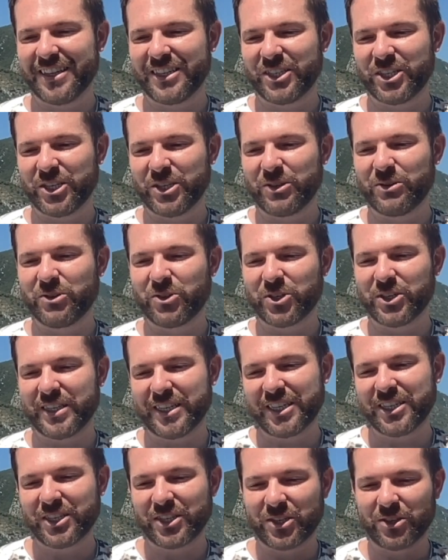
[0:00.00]
two
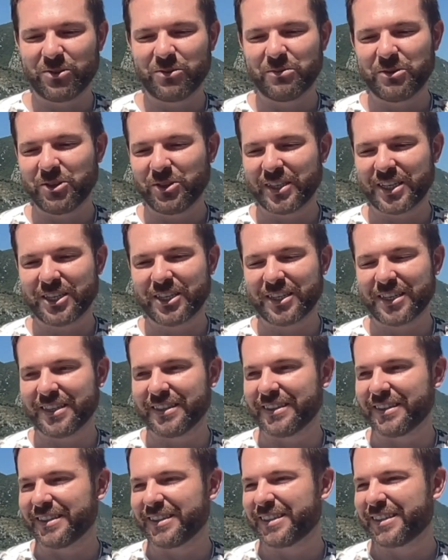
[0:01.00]
traditional
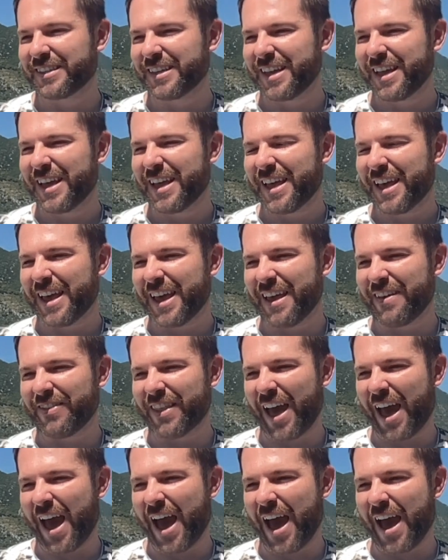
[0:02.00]
musicians in
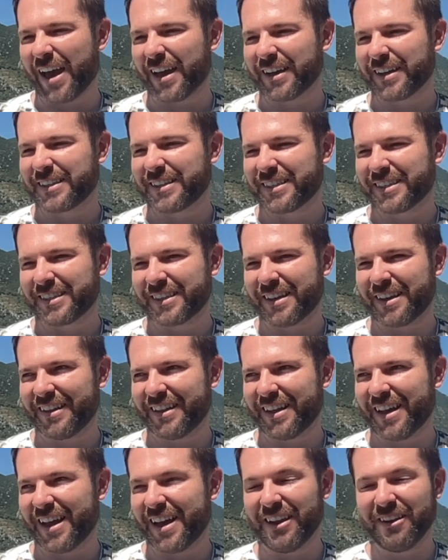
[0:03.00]
that act,
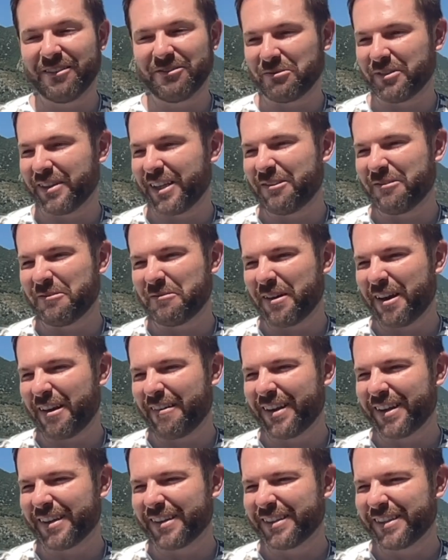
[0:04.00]
I loved what they were
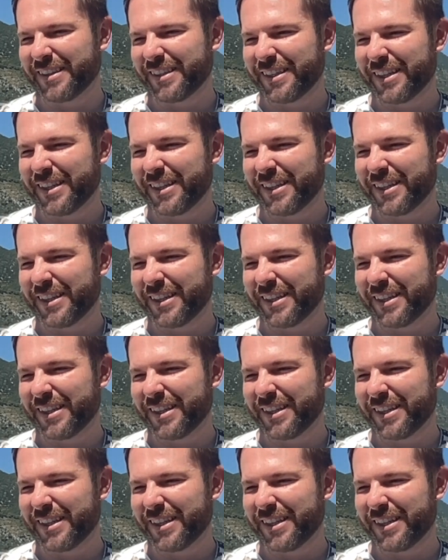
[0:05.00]
wearing.